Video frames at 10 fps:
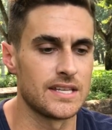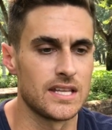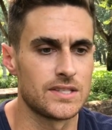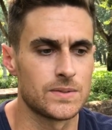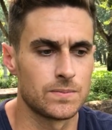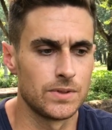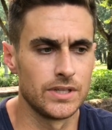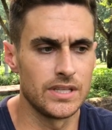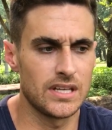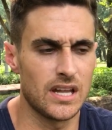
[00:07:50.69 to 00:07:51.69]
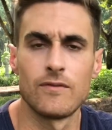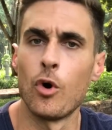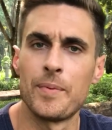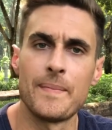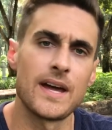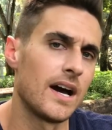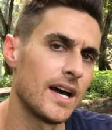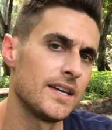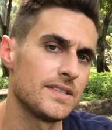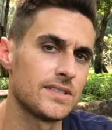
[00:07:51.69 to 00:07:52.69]
it's really kind of opened my
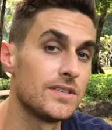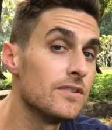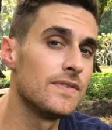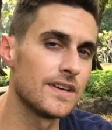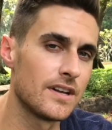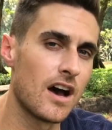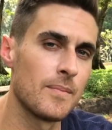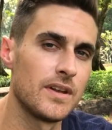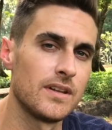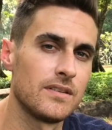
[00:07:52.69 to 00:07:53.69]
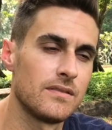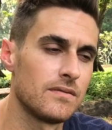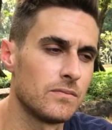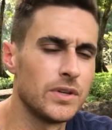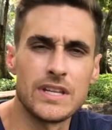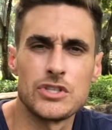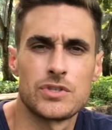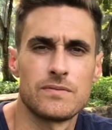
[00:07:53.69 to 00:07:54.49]
eyes to Vietnam, and it really